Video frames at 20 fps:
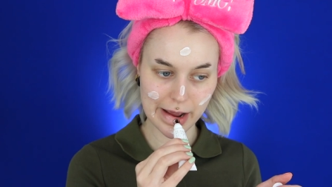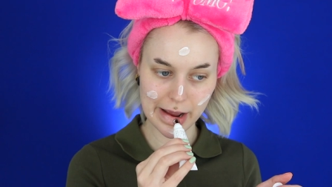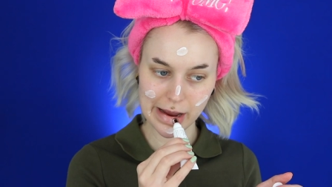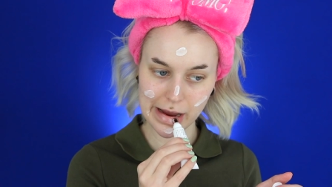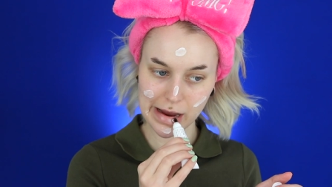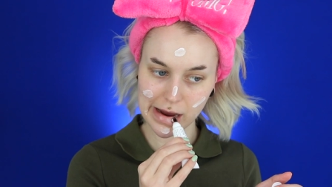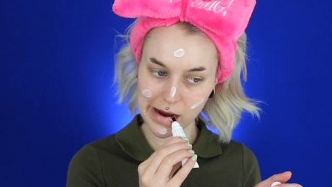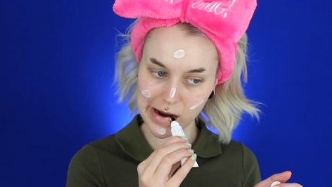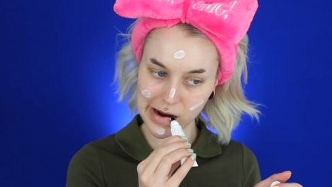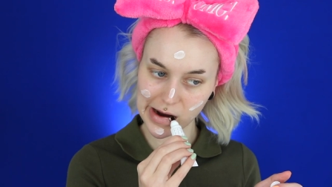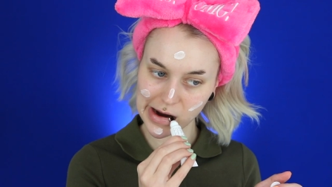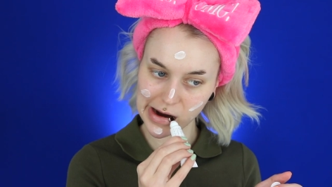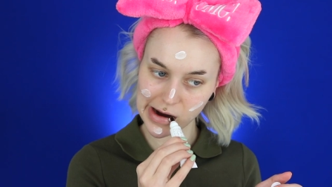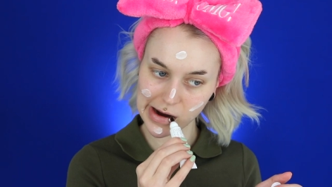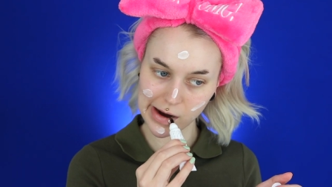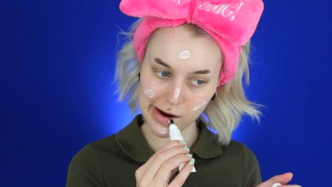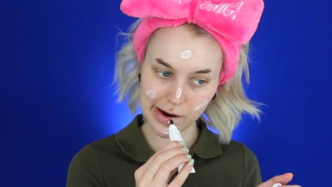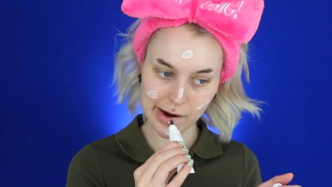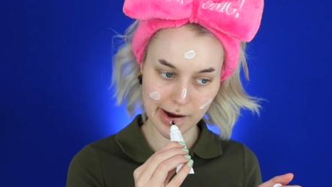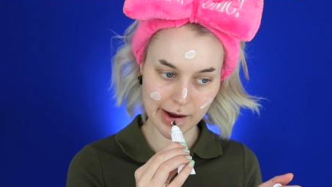
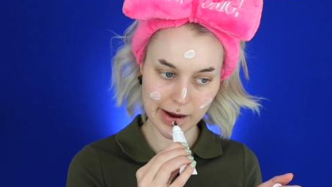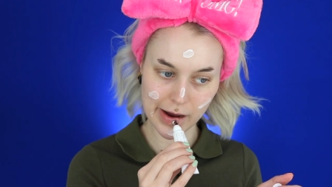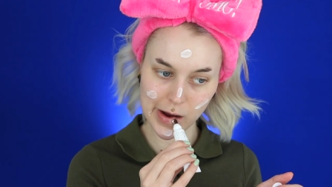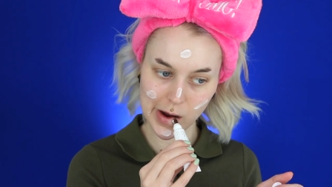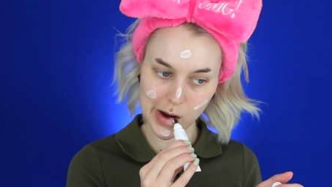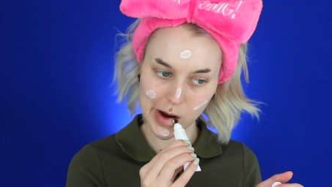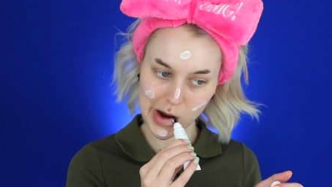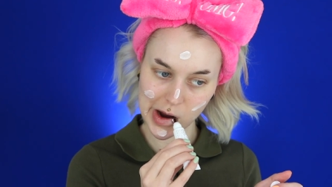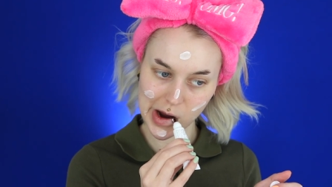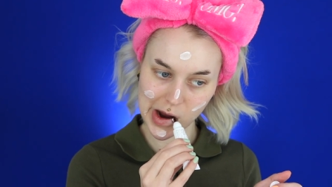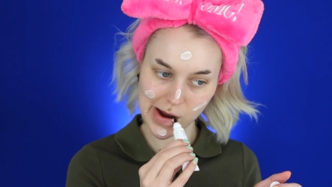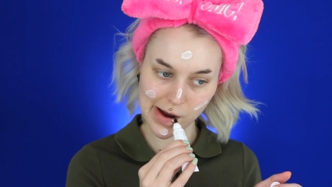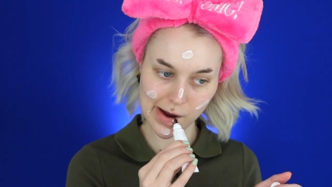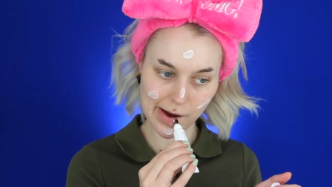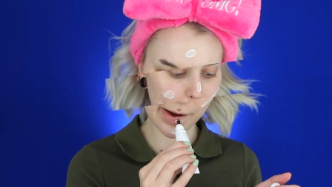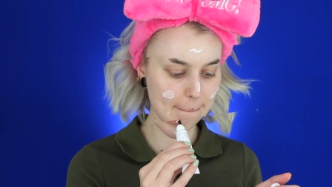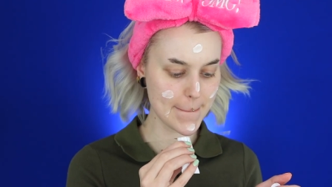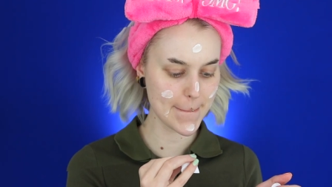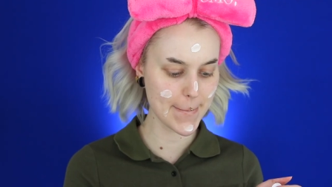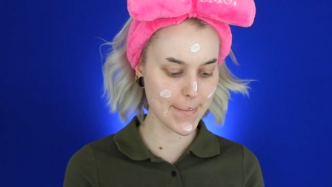hydrating formula.
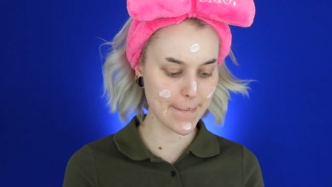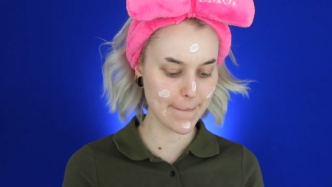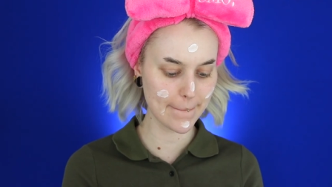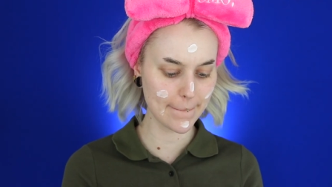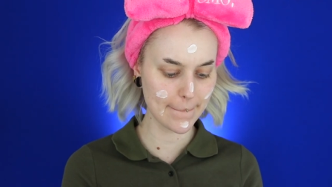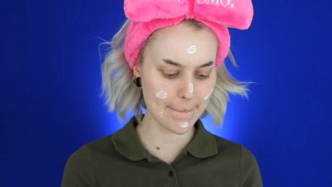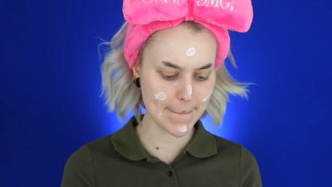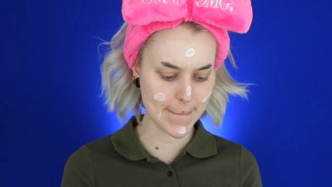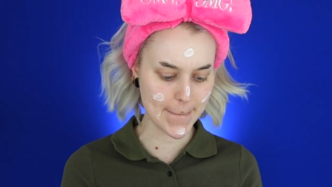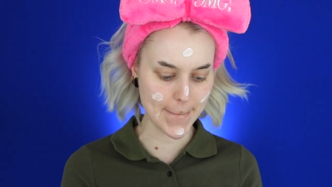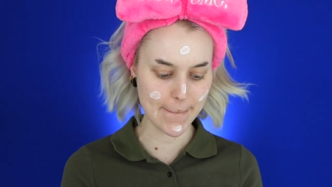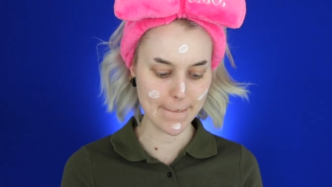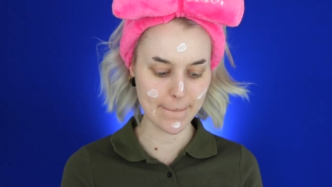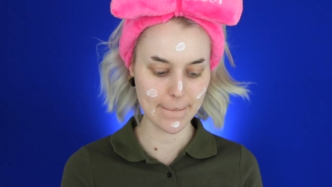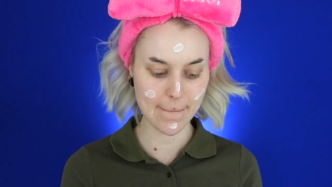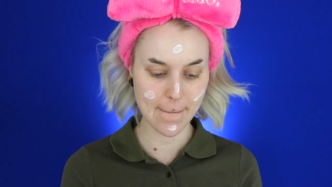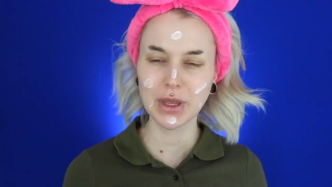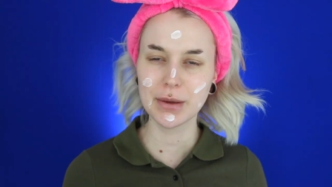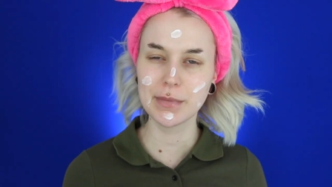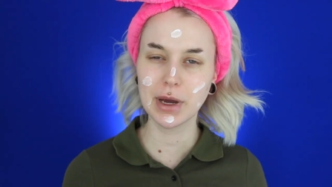Mm-hmm.
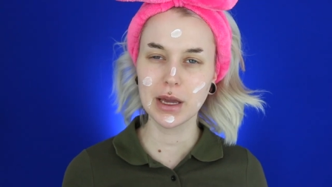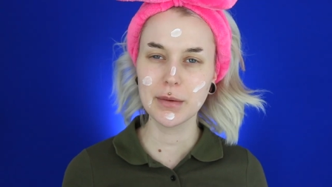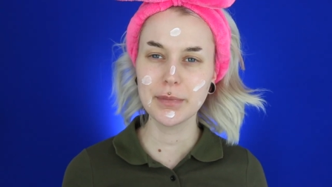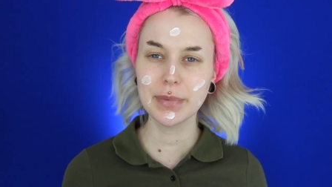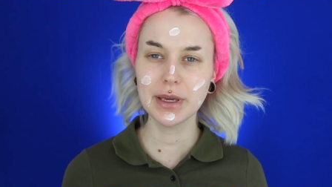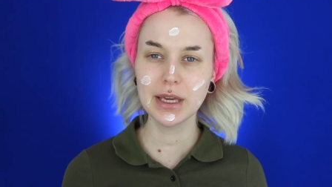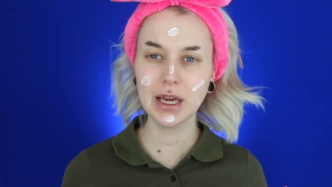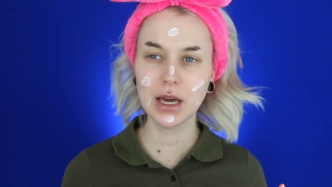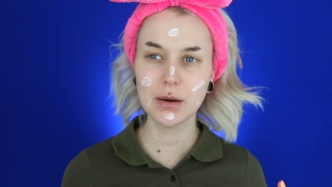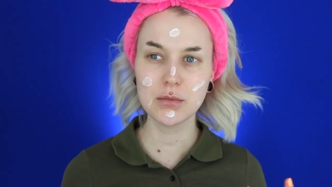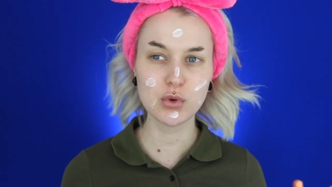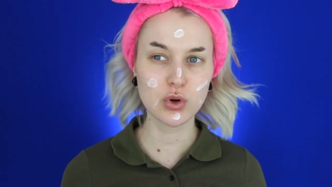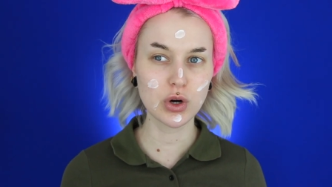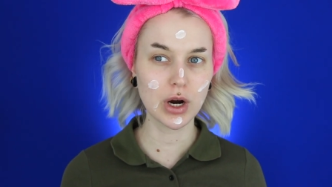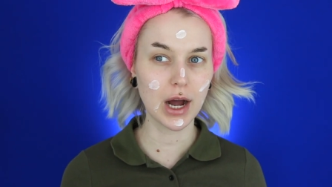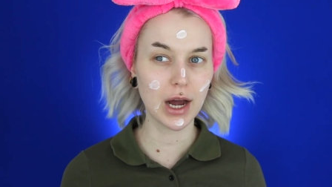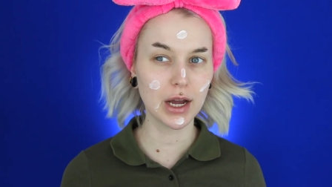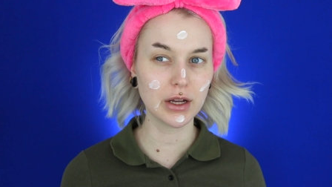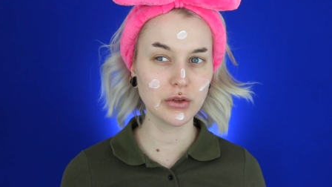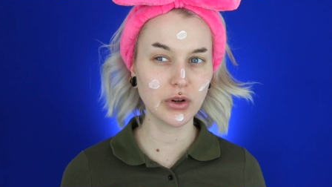It might be a more
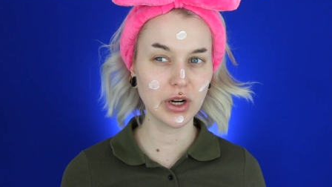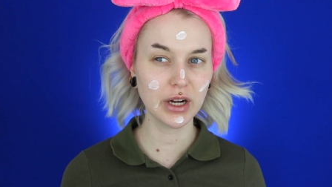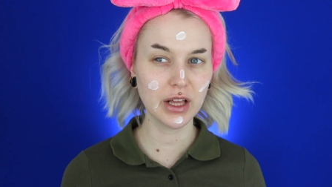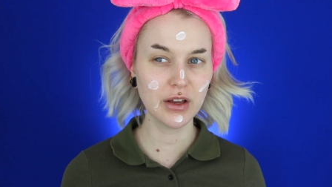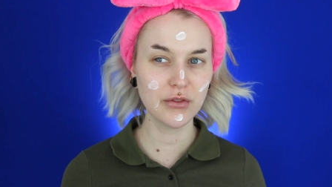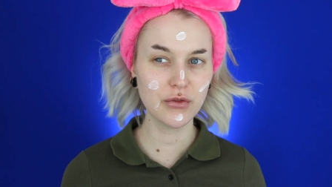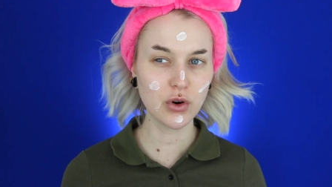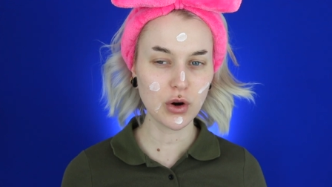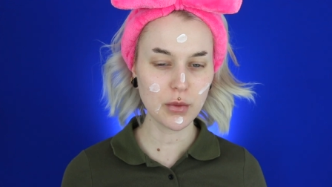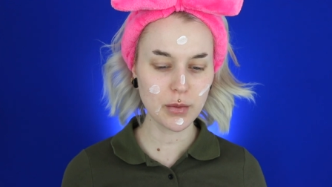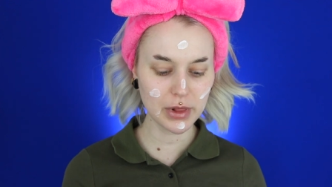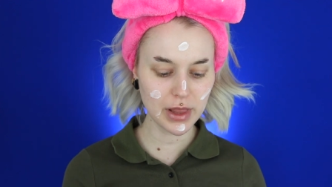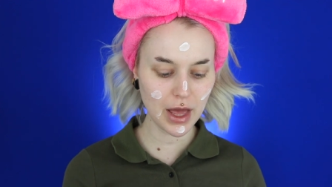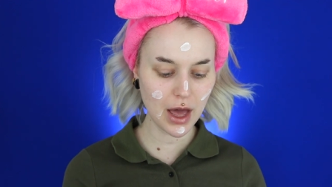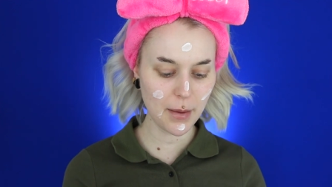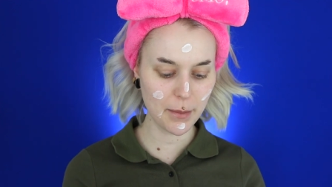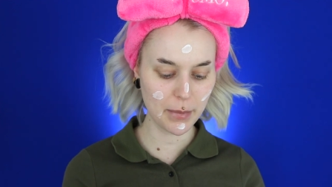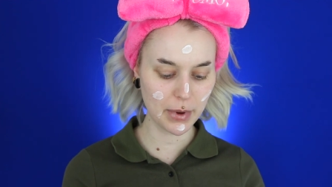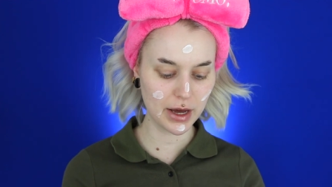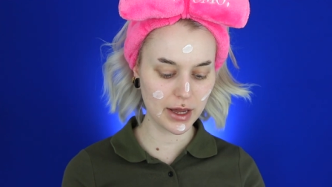hydrating
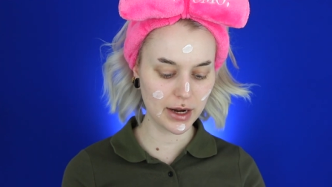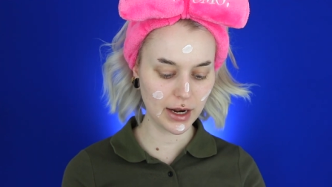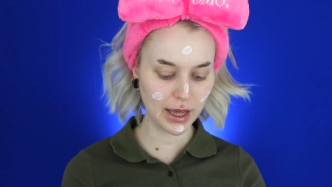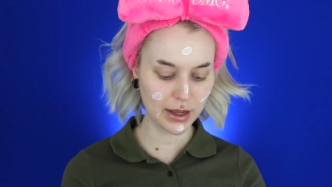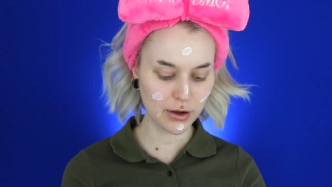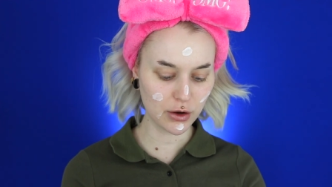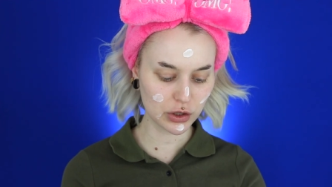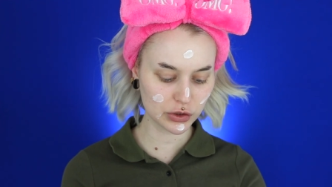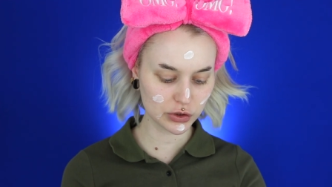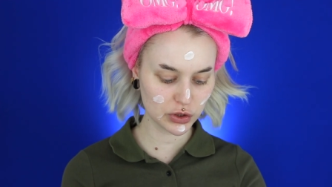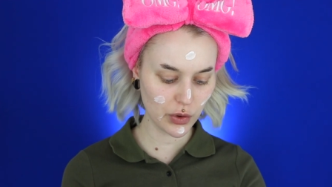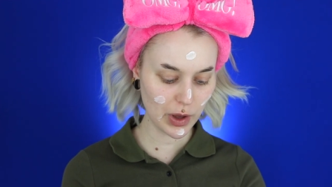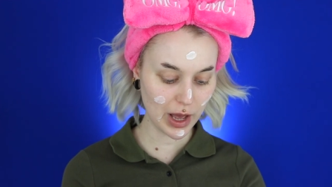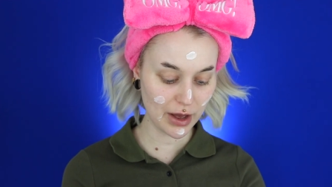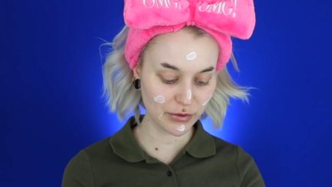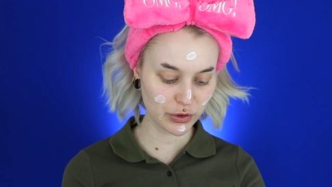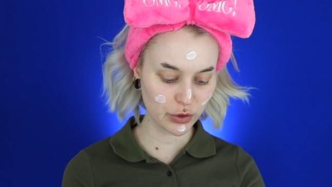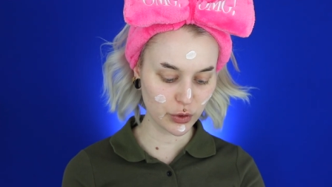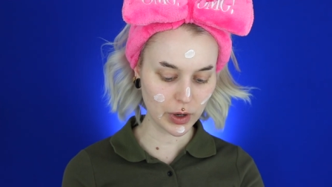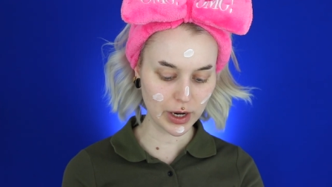formula, but I also
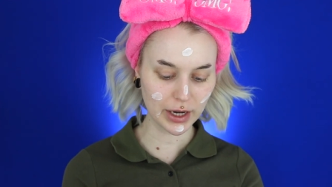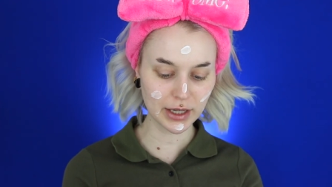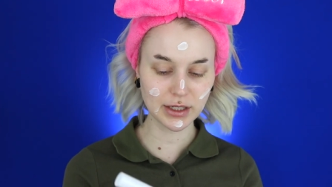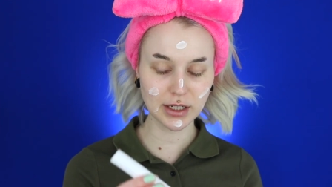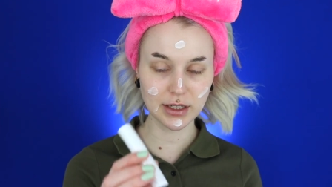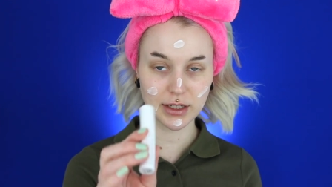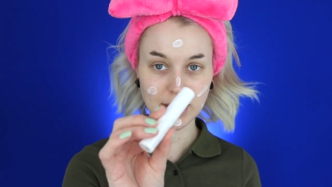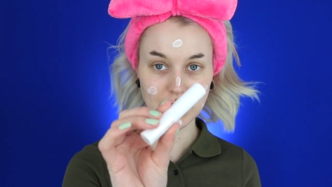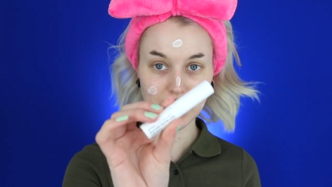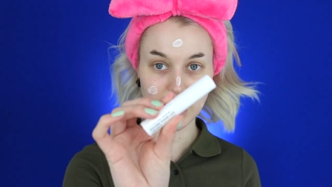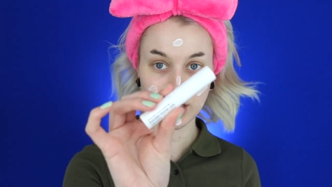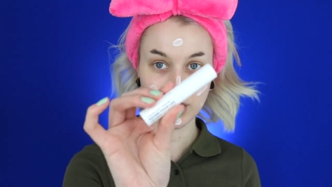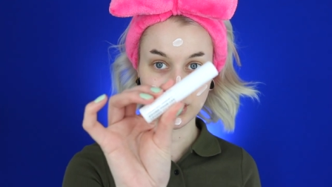have tried the